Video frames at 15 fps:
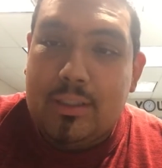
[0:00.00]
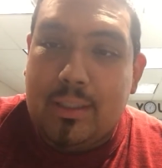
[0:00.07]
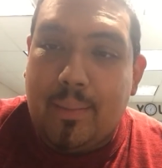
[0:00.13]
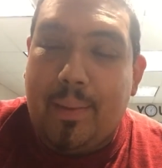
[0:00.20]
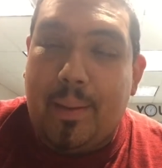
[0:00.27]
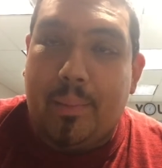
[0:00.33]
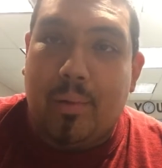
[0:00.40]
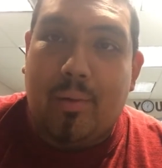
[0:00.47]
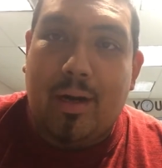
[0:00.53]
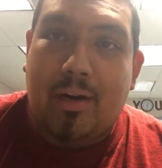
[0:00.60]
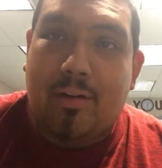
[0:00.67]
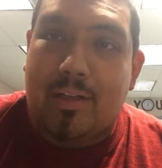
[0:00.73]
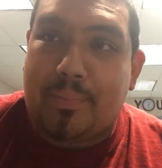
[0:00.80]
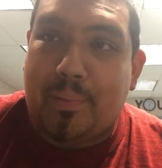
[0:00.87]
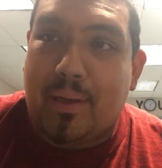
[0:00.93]
some people
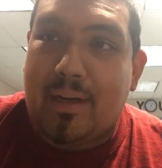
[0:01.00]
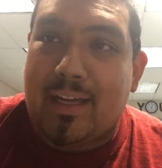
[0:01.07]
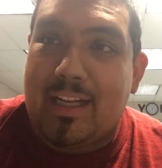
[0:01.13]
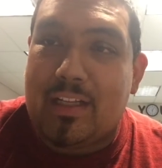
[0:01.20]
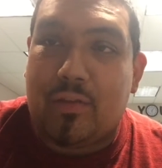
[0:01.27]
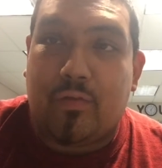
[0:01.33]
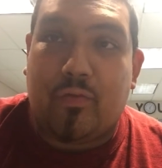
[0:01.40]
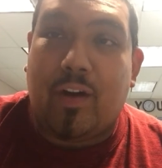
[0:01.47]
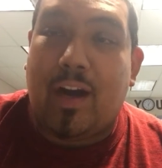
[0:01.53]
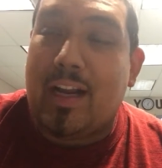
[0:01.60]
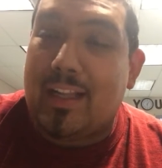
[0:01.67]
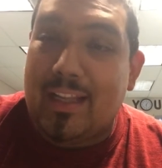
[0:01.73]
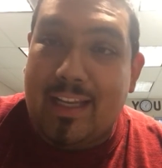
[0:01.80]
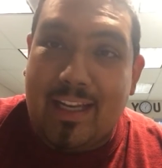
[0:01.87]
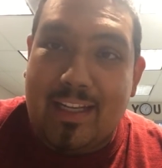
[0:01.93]
want Chris Paul to
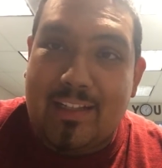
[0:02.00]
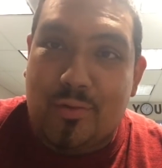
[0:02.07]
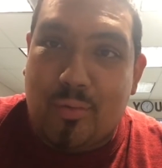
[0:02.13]
finally get